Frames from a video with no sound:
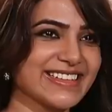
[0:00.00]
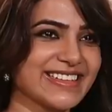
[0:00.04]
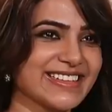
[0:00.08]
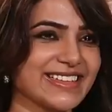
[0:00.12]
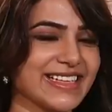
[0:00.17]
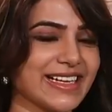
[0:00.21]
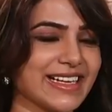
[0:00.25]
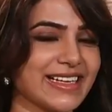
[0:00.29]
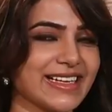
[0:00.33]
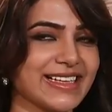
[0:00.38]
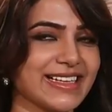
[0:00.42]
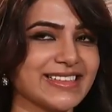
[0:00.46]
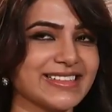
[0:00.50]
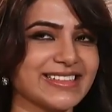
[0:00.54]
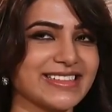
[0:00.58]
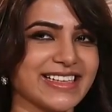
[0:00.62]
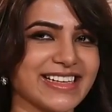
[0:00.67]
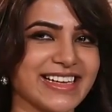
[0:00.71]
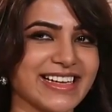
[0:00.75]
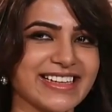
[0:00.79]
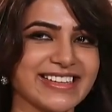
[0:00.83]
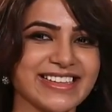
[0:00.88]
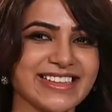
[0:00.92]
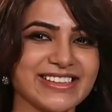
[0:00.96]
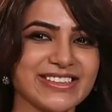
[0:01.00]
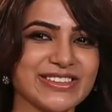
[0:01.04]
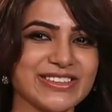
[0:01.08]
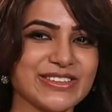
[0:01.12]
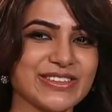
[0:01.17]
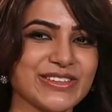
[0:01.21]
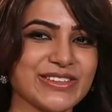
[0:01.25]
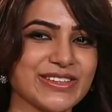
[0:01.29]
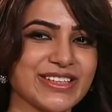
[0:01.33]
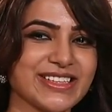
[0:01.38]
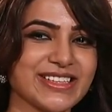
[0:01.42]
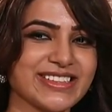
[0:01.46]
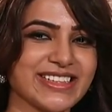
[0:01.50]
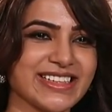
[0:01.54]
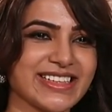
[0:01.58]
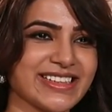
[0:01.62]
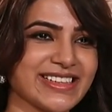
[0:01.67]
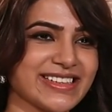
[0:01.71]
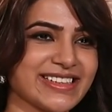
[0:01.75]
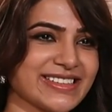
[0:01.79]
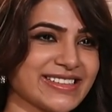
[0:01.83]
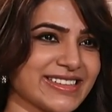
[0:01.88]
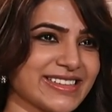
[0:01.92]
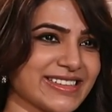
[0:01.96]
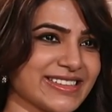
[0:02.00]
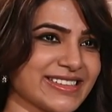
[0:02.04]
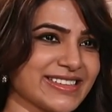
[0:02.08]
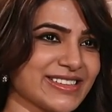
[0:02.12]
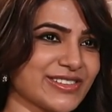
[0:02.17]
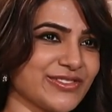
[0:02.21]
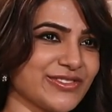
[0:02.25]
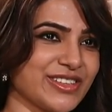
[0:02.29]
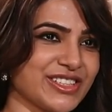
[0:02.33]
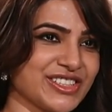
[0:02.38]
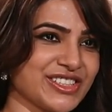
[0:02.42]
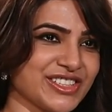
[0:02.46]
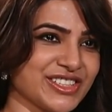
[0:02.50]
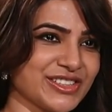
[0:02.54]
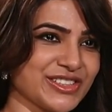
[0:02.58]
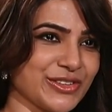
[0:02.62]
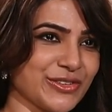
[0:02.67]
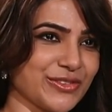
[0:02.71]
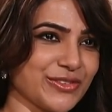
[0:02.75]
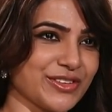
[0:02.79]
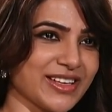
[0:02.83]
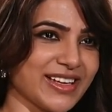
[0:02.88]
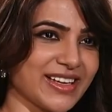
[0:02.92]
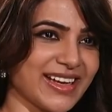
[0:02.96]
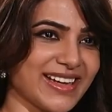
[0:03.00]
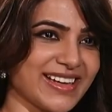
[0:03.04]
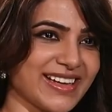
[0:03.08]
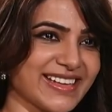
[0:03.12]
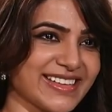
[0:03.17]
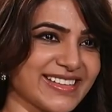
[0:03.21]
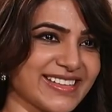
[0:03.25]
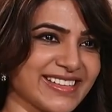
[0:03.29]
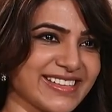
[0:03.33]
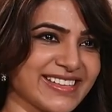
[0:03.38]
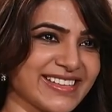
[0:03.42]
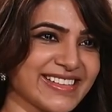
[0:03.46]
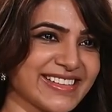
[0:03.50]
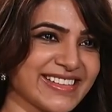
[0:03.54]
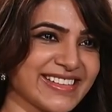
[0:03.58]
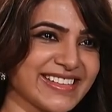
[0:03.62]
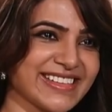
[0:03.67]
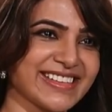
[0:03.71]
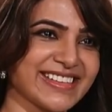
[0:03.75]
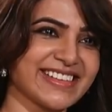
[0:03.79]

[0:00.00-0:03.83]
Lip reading: I surrendered to Gunashekar sir's vision of the character.